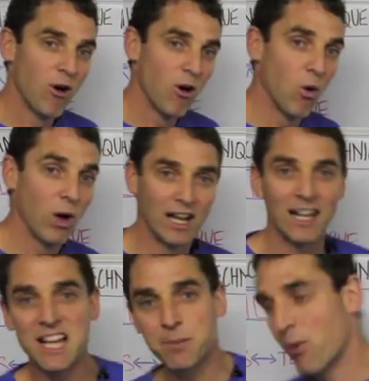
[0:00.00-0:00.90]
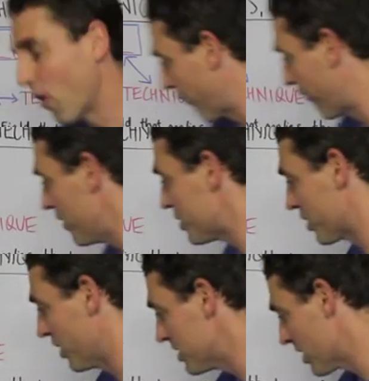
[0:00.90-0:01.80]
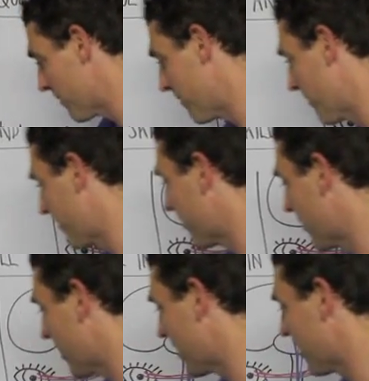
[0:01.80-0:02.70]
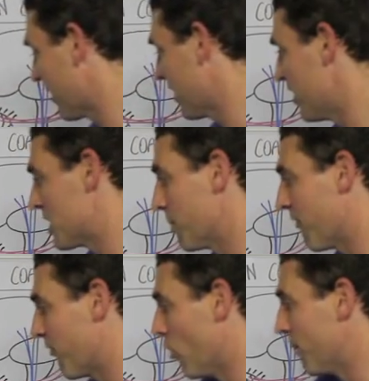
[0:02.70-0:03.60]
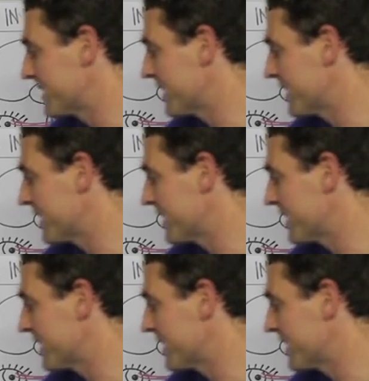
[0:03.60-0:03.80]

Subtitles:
or less proficient to perform a